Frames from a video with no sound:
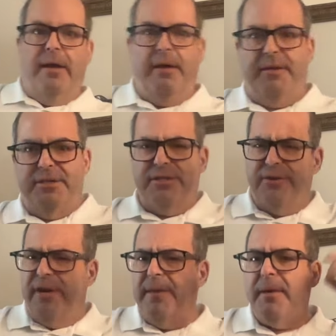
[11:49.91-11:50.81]
And the
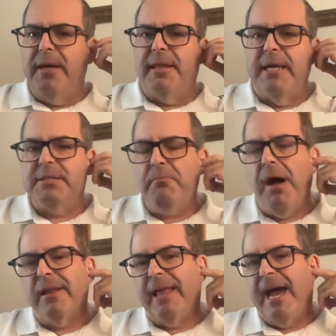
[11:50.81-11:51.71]
screaming, that's
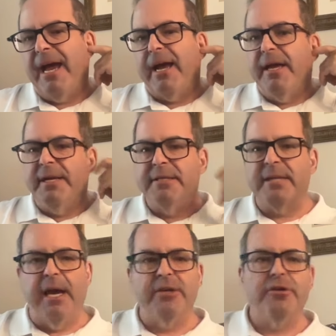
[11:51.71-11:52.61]
Mutt Lange and his
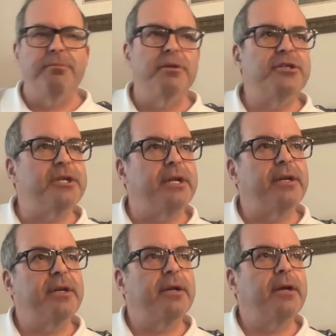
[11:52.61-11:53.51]
contribution
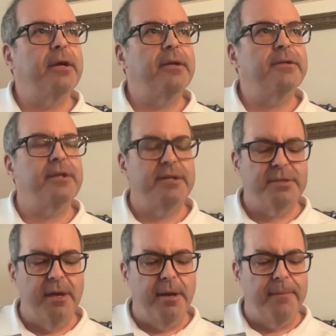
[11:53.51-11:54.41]
to the
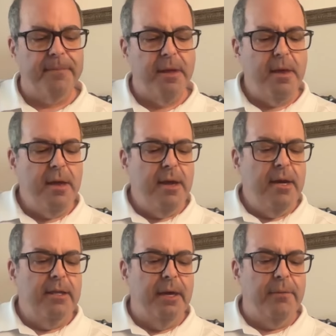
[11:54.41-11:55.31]
song.
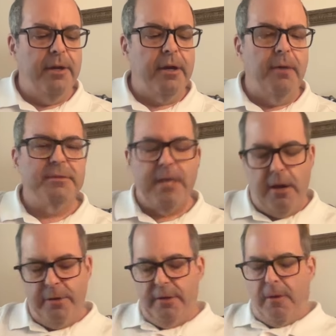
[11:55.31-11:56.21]
And then when it comes
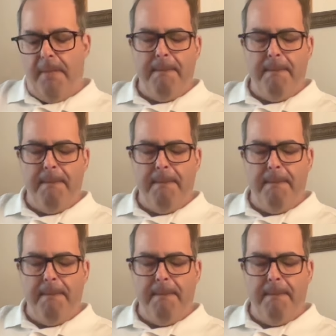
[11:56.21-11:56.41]
out, you go...